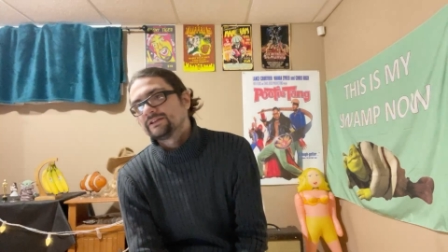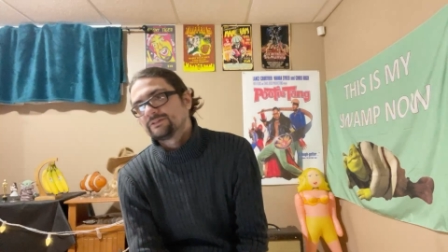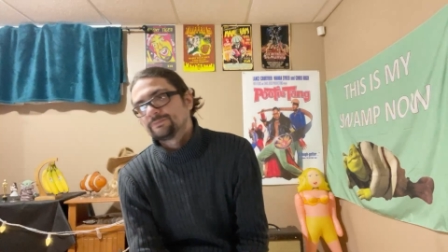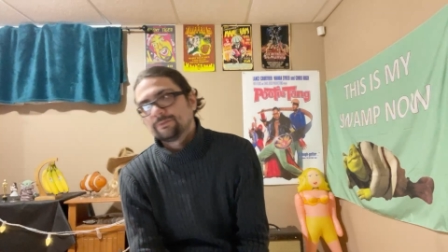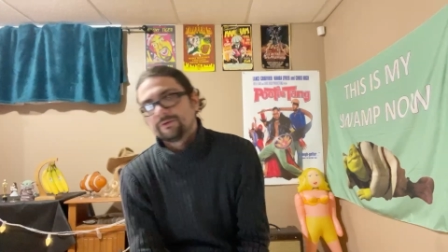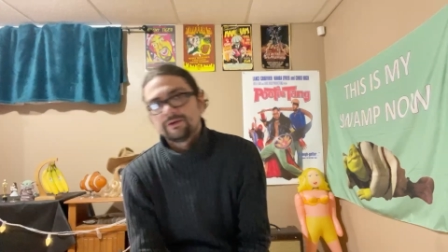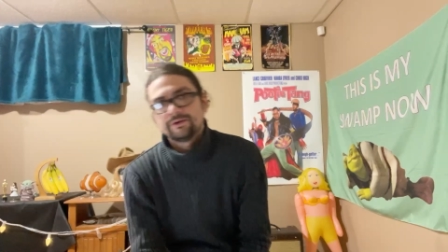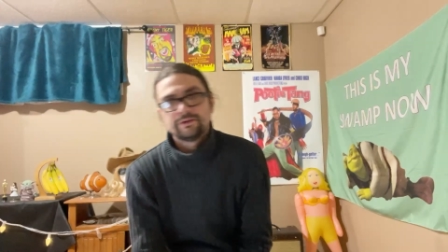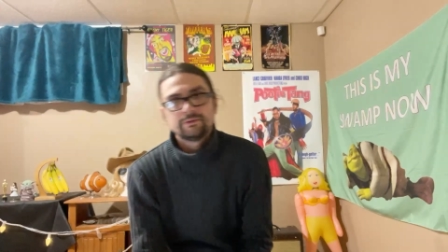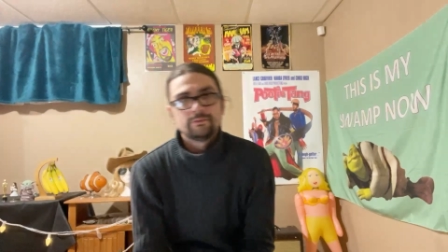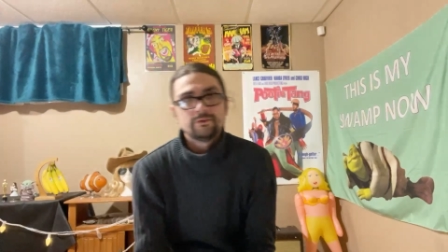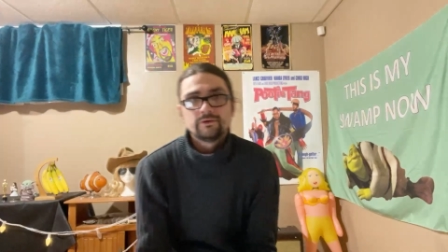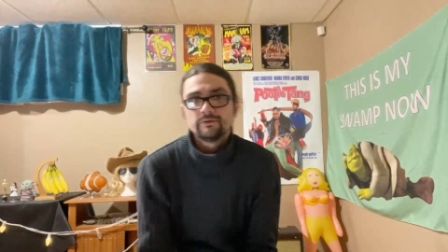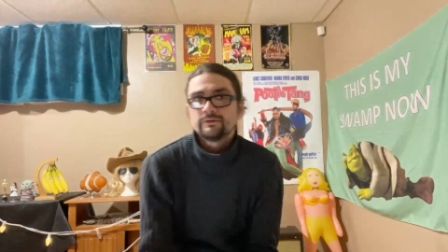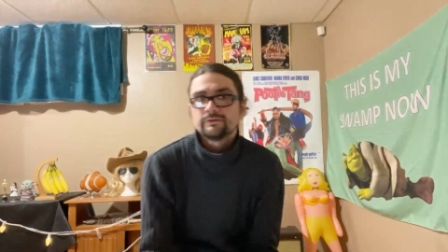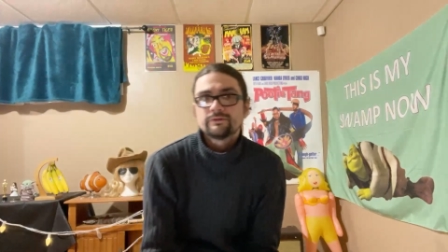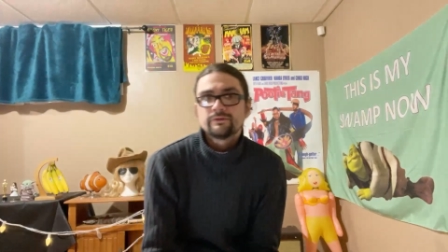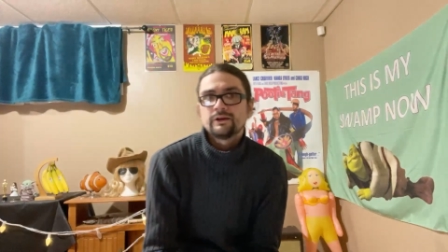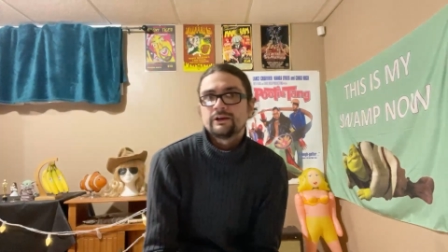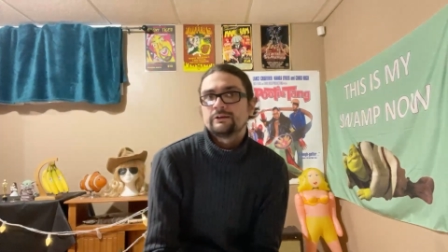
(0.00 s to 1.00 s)
to spoil the movie
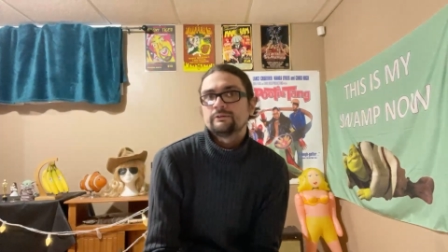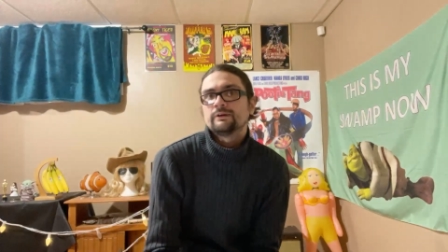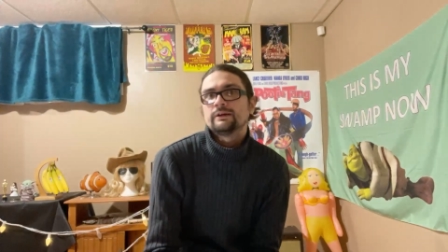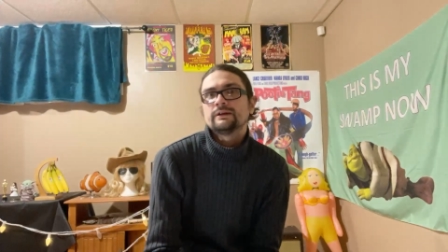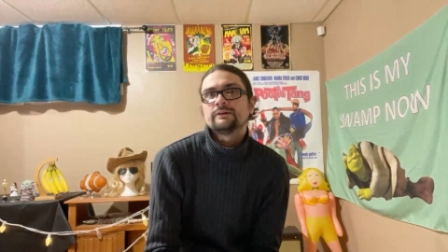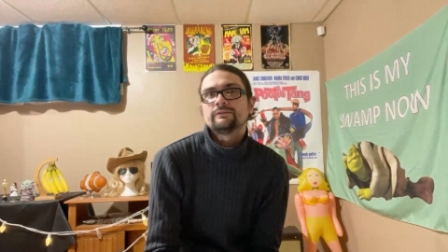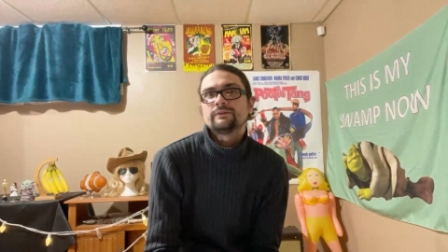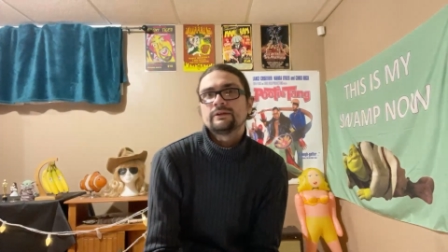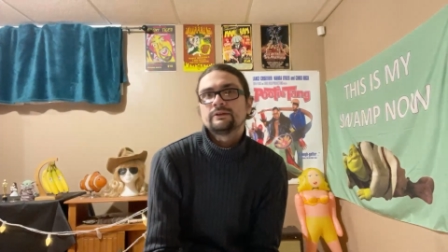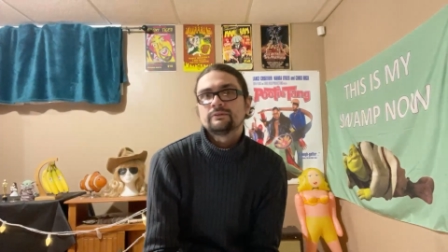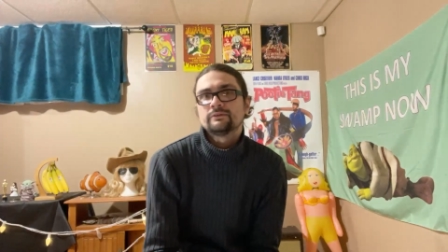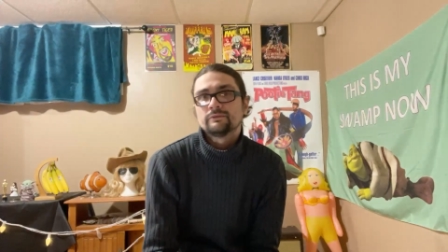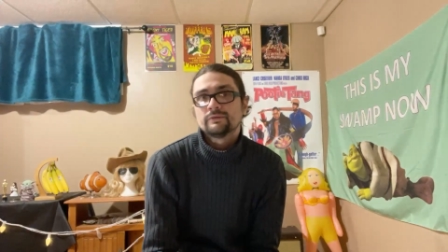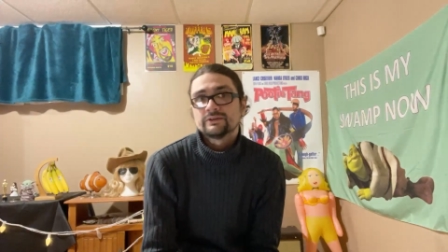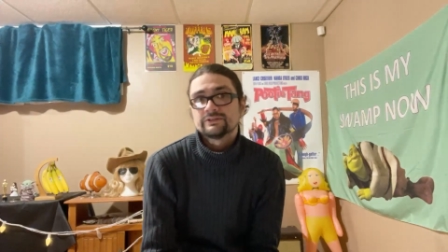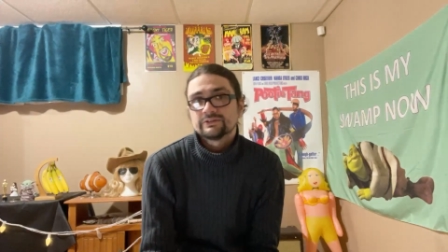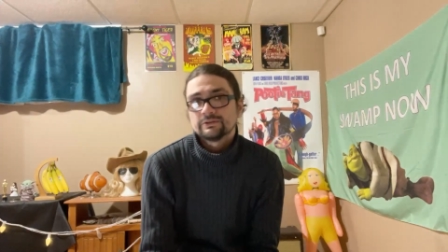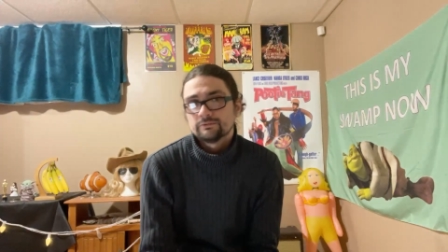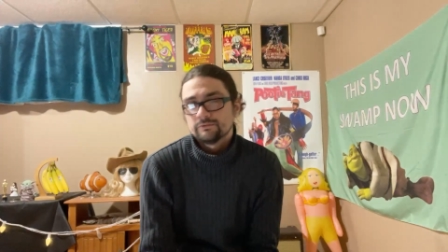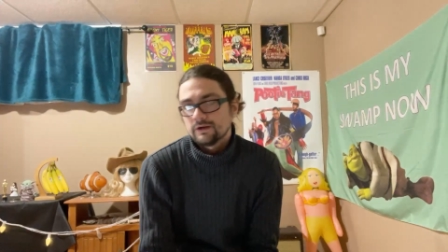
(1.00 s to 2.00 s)
for anyone. If anyone
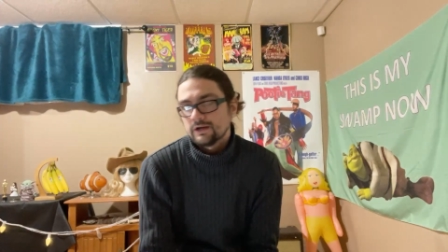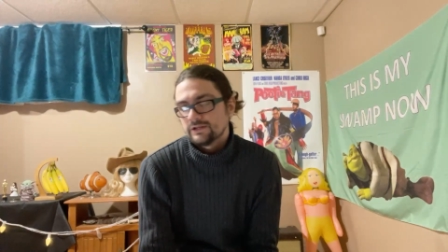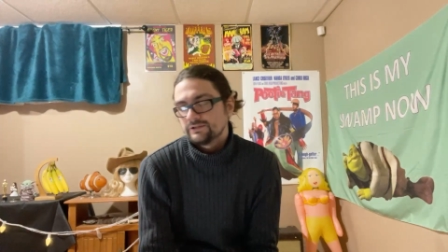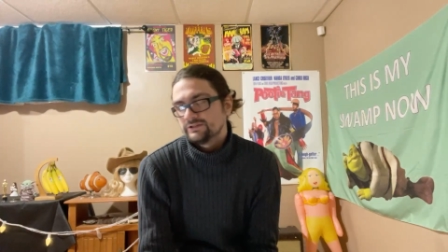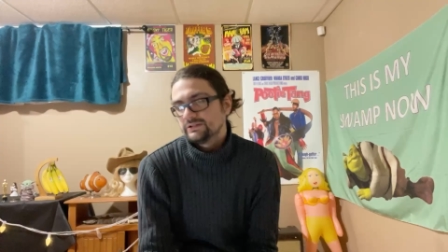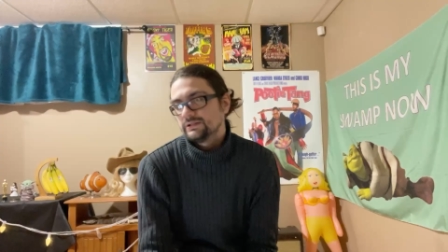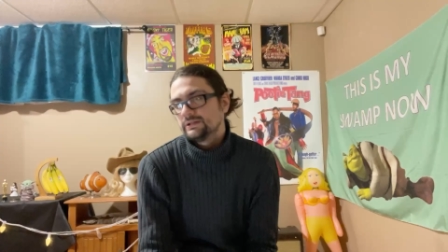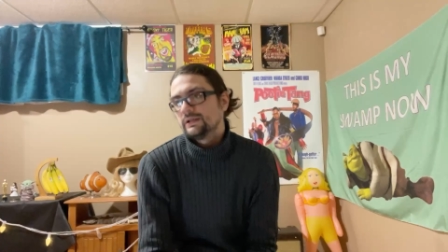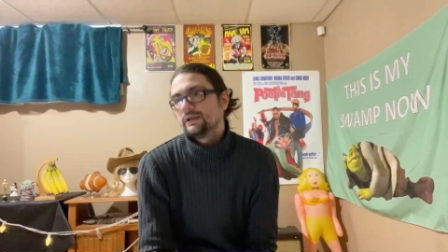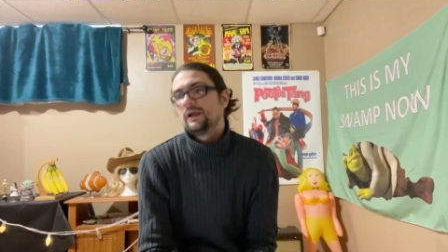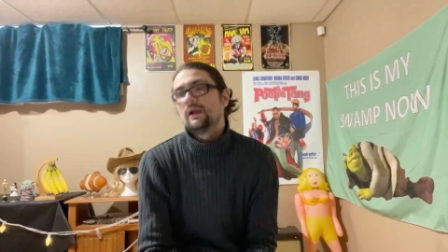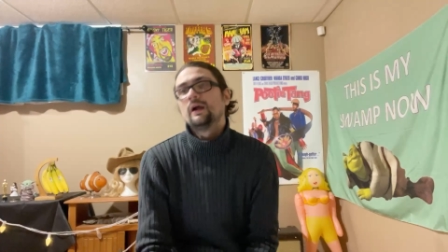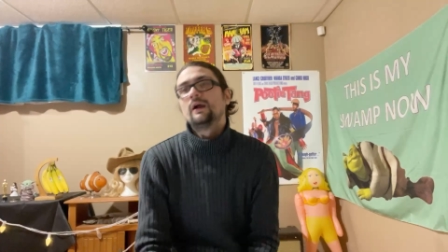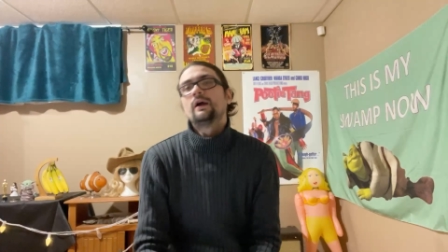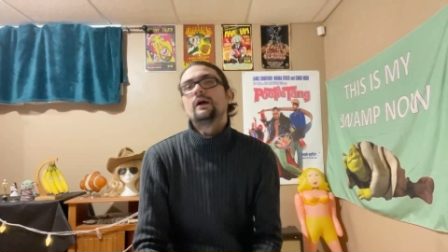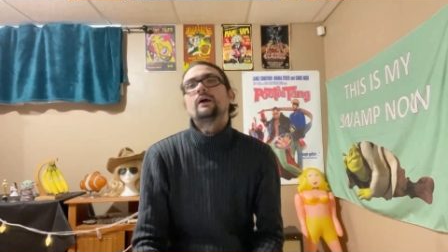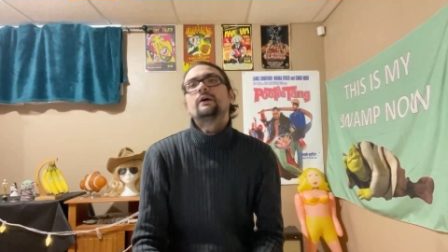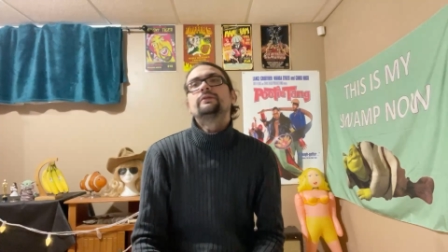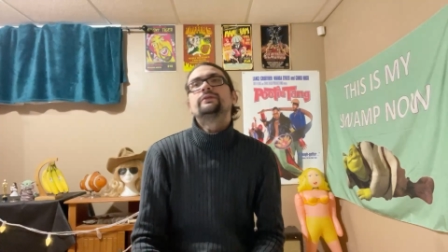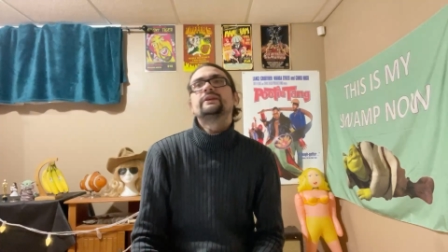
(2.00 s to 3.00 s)
wants to watch it,
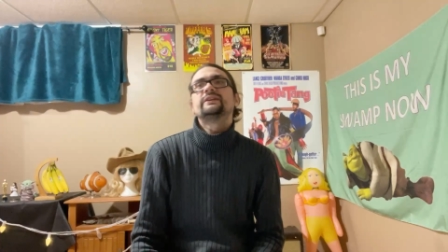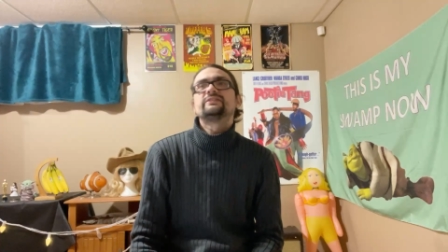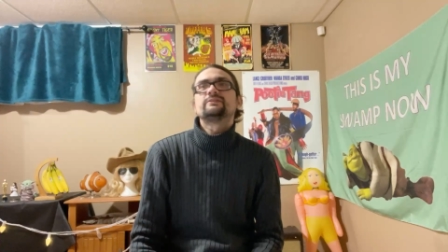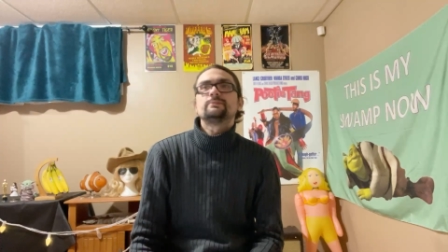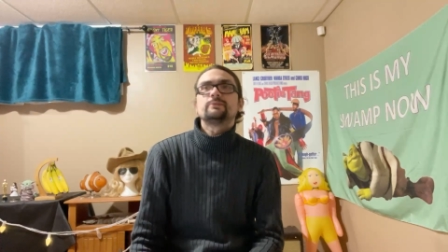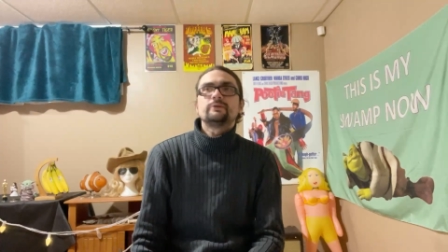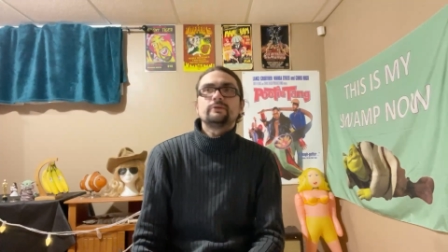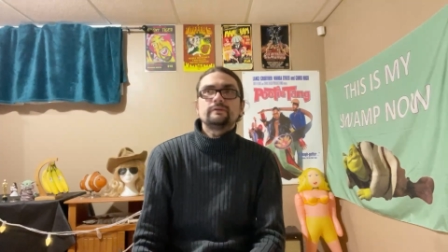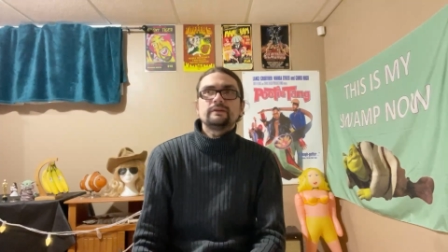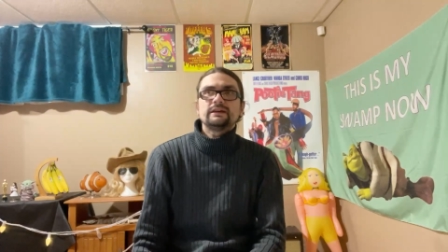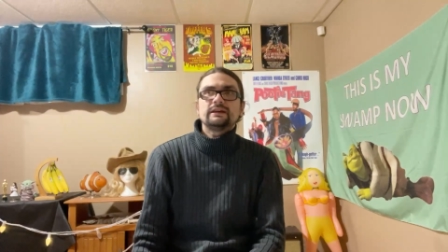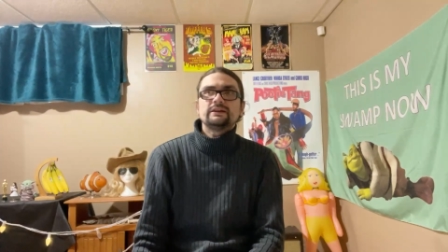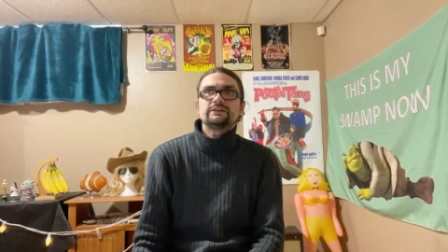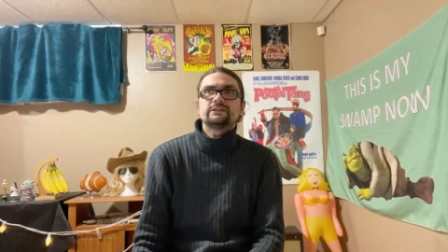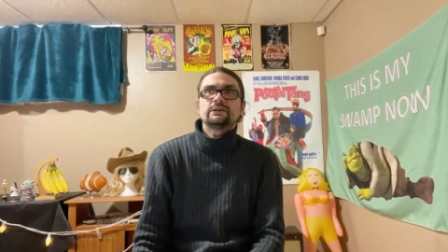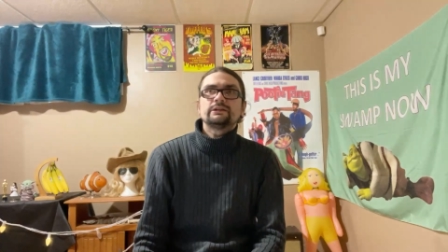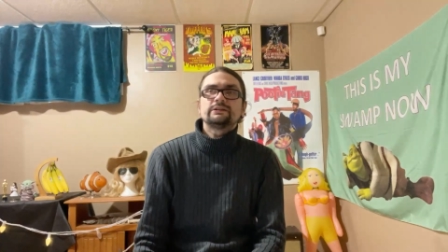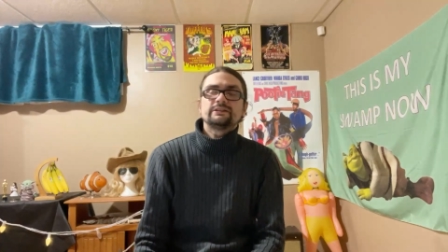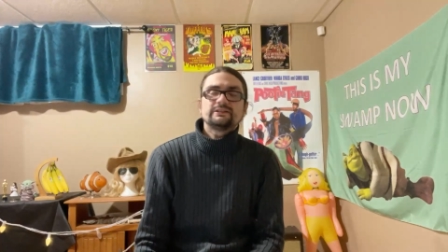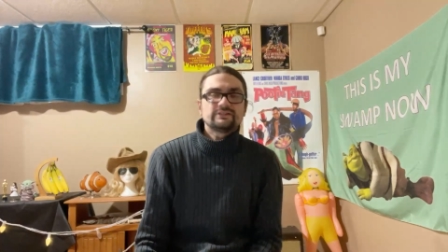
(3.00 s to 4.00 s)
this movie is
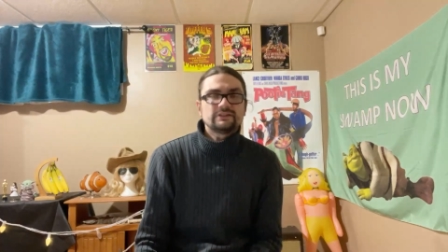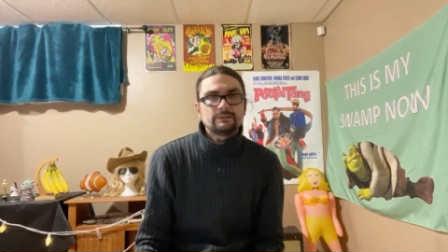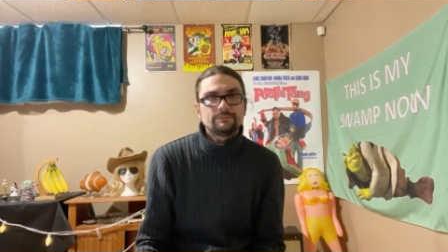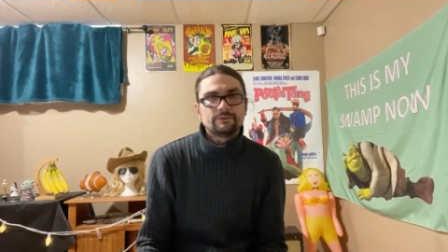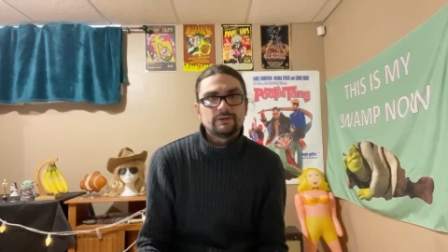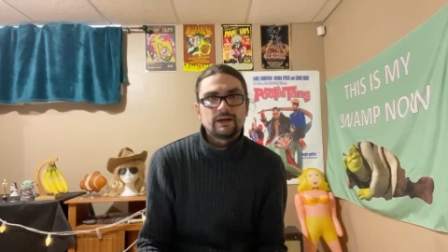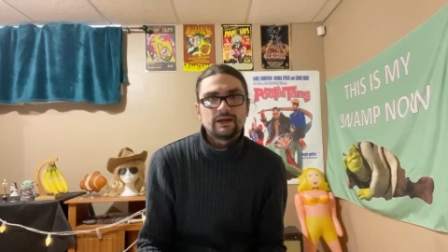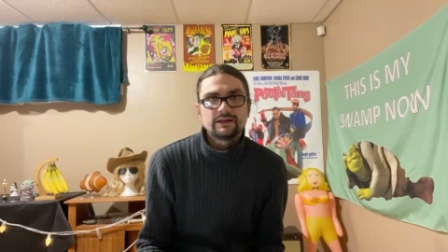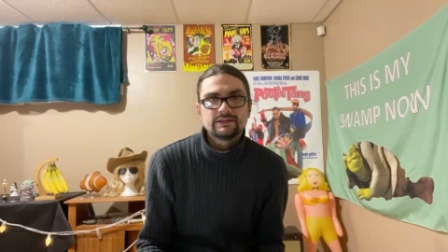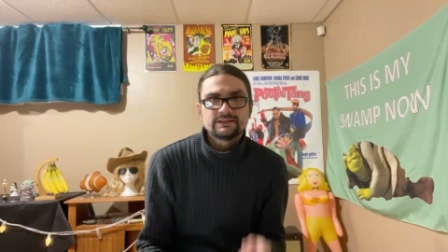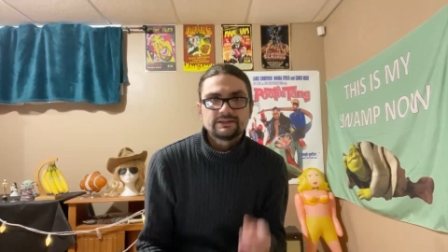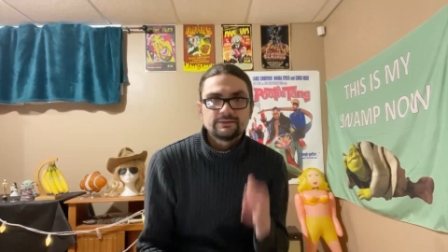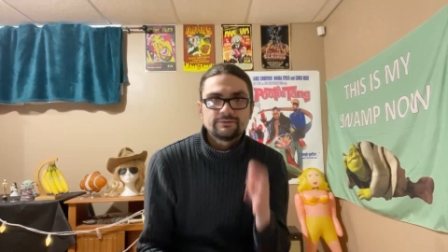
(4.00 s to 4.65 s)
on Disney Plus.